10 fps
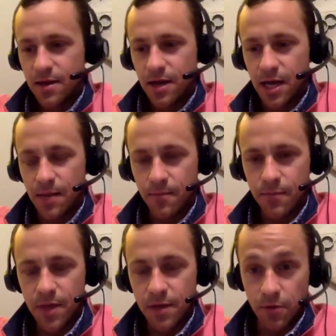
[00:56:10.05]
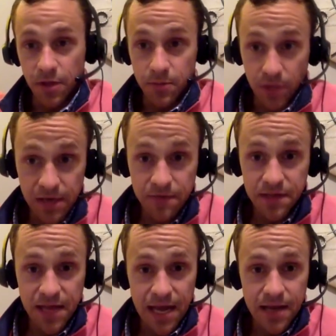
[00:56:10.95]
um, and really believes
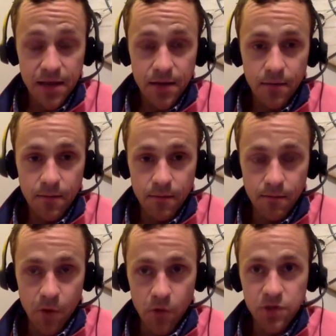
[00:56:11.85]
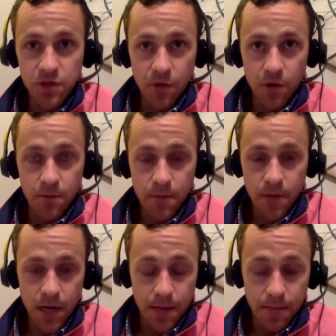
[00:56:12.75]
that most of our,
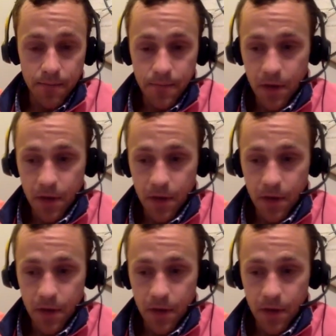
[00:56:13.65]
um,